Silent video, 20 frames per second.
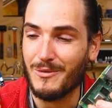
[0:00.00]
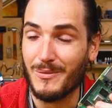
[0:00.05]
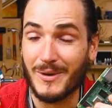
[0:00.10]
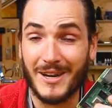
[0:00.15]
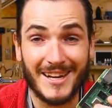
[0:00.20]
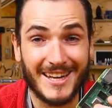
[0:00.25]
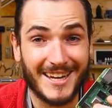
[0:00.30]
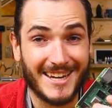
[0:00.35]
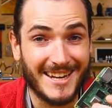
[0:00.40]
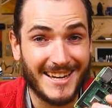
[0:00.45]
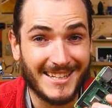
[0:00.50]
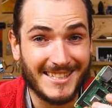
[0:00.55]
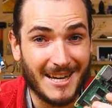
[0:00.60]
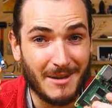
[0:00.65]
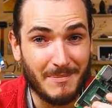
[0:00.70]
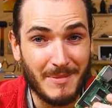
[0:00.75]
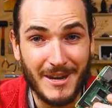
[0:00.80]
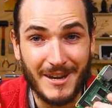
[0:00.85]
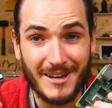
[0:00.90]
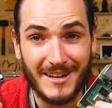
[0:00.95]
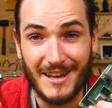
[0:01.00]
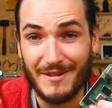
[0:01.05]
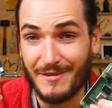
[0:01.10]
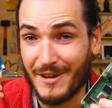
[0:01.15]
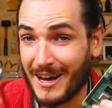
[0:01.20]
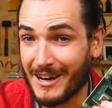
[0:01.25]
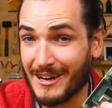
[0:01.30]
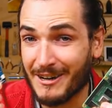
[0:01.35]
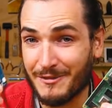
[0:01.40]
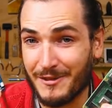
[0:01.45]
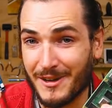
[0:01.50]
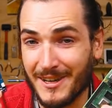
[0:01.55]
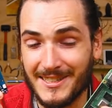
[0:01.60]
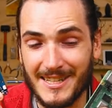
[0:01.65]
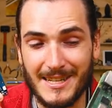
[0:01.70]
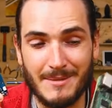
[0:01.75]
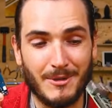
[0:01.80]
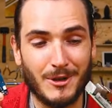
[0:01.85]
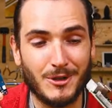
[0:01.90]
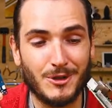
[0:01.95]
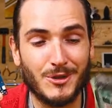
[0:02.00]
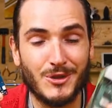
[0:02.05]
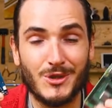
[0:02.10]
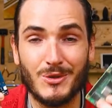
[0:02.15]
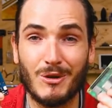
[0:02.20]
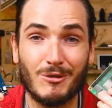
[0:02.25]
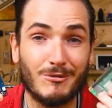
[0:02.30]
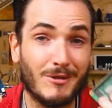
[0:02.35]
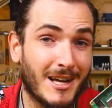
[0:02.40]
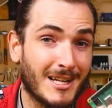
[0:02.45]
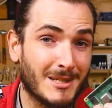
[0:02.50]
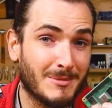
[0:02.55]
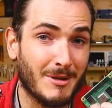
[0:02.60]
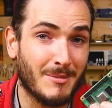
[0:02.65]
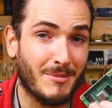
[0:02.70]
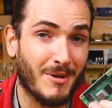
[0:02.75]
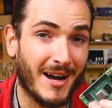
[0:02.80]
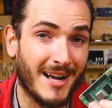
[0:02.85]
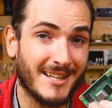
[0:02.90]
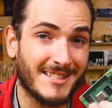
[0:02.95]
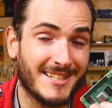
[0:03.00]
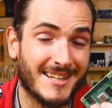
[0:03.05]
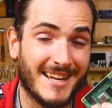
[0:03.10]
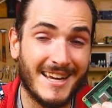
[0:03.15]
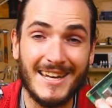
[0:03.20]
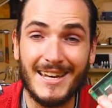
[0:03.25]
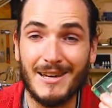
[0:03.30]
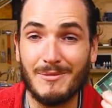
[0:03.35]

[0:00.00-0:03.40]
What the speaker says: We're going to connect our PiicoDev RFID module to a Raspberry Pi today,